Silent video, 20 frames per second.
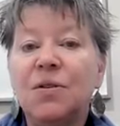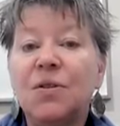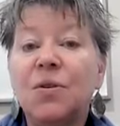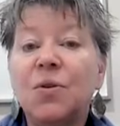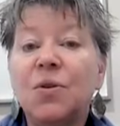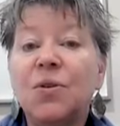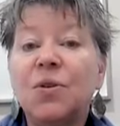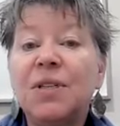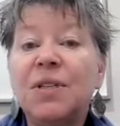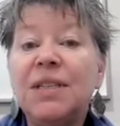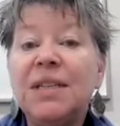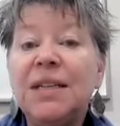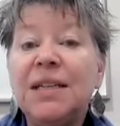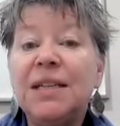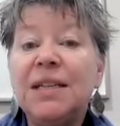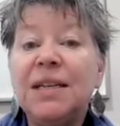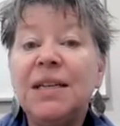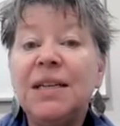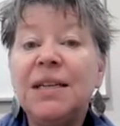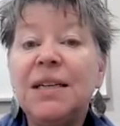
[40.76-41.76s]
So you're
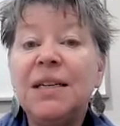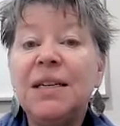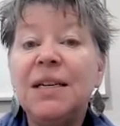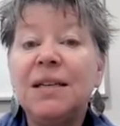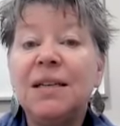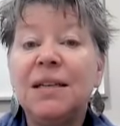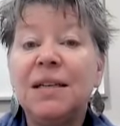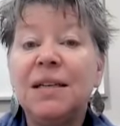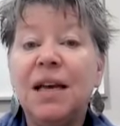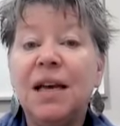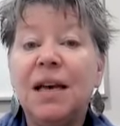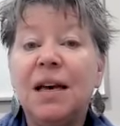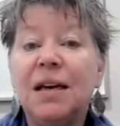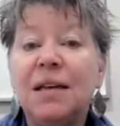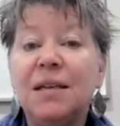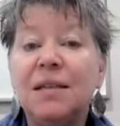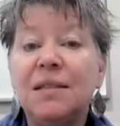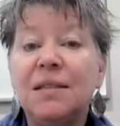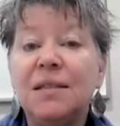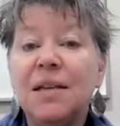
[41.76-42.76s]
seated,
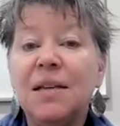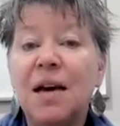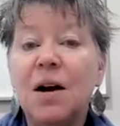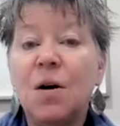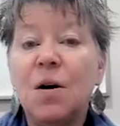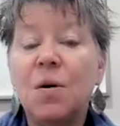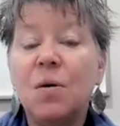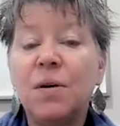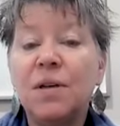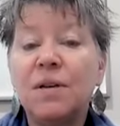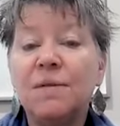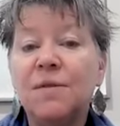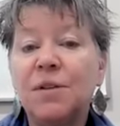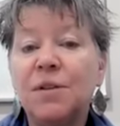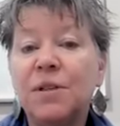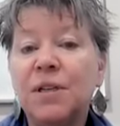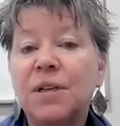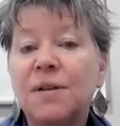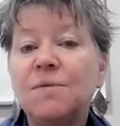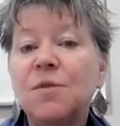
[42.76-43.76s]
and now if
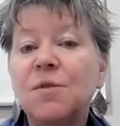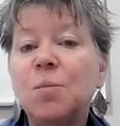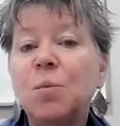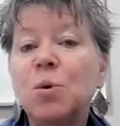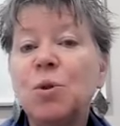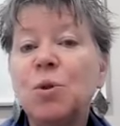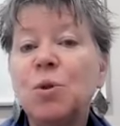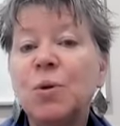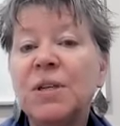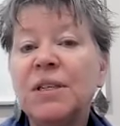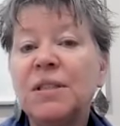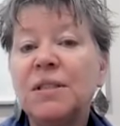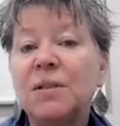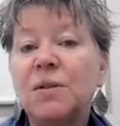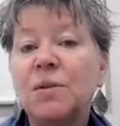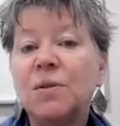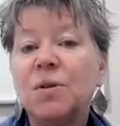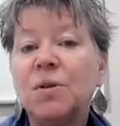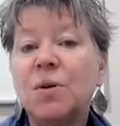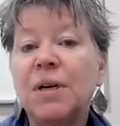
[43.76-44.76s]
you're comfortable doing
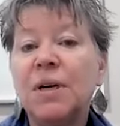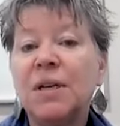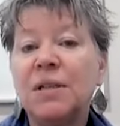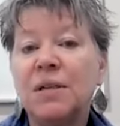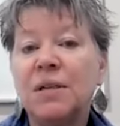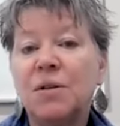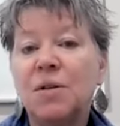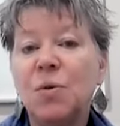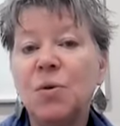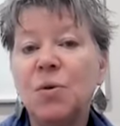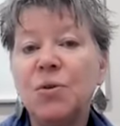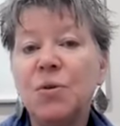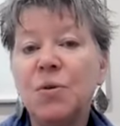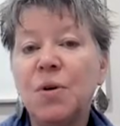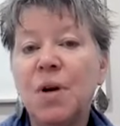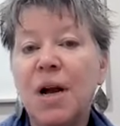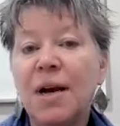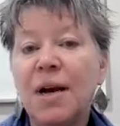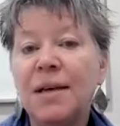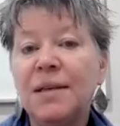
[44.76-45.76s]
so, go ahead and close
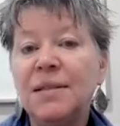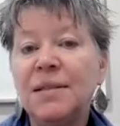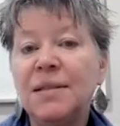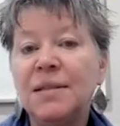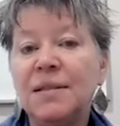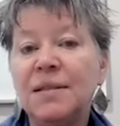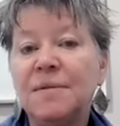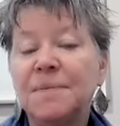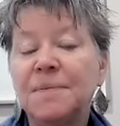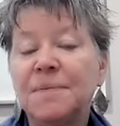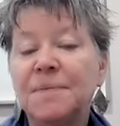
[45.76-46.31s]
your eyes